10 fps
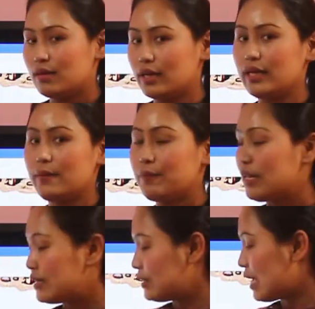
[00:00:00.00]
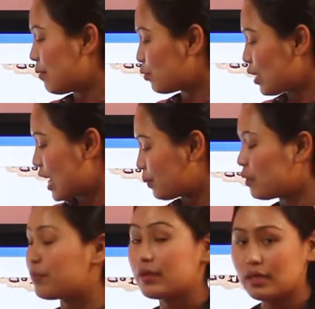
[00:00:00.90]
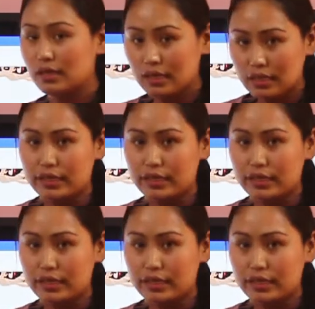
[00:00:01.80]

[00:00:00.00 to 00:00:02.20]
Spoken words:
Hey, Sam ko hat na pani,